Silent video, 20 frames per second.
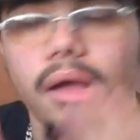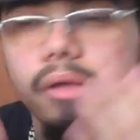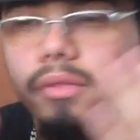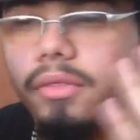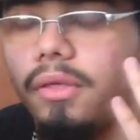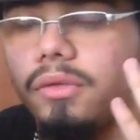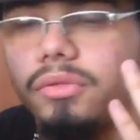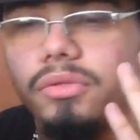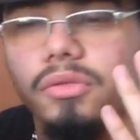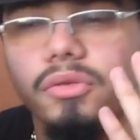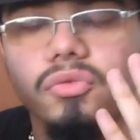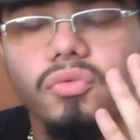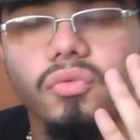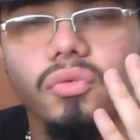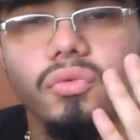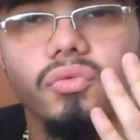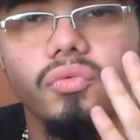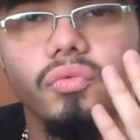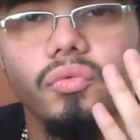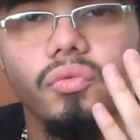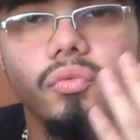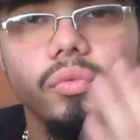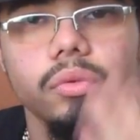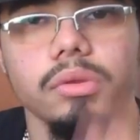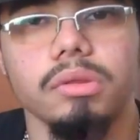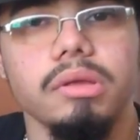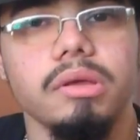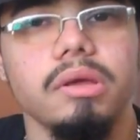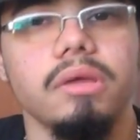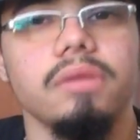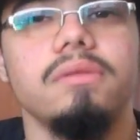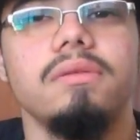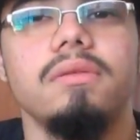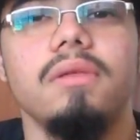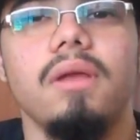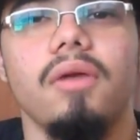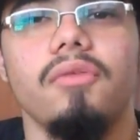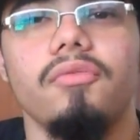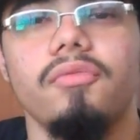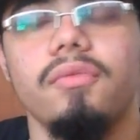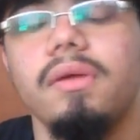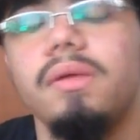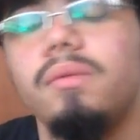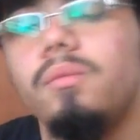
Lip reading: I thought this was really good stuff.